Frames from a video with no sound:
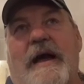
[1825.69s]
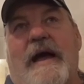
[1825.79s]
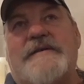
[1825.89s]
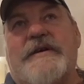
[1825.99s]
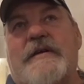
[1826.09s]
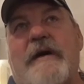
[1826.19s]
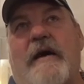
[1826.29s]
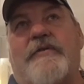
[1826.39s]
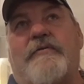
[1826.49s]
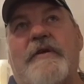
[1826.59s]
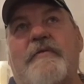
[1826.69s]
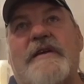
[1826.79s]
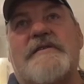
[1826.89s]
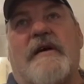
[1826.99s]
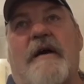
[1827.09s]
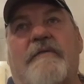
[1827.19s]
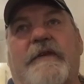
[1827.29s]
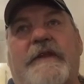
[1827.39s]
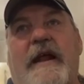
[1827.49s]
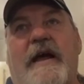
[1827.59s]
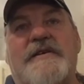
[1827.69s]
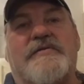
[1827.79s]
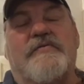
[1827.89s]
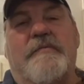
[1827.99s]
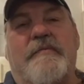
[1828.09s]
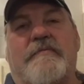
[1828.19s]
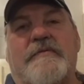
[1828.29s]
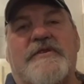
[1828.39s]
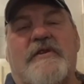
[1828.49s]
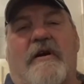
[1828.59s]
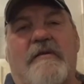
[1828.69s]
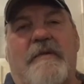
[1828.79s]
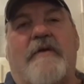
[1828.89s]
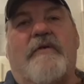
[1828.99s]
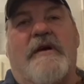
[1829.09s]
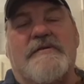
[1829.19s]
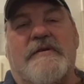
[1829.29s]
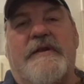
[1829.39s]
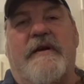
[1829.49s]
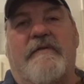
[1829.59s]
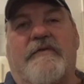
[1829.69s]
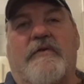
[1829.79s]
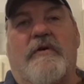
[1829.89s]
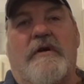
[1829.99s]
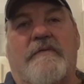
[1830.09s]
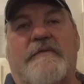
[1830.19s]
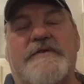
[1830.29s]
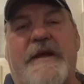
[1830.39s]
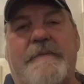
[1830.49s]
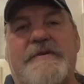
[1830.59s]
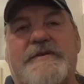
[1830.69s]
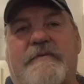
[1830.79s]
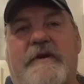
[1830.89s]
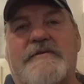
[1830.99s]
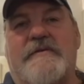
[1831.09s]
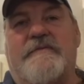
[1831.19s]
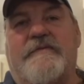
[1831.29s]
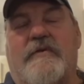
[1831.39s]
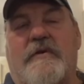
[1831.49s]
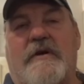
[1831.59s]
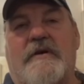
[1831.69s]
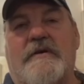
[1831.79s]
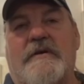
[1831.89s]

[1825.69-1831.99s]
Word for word: I took about three weeks off, and then I just went started back wrestling there in Florida for championship wrestling in Florida. Hmm.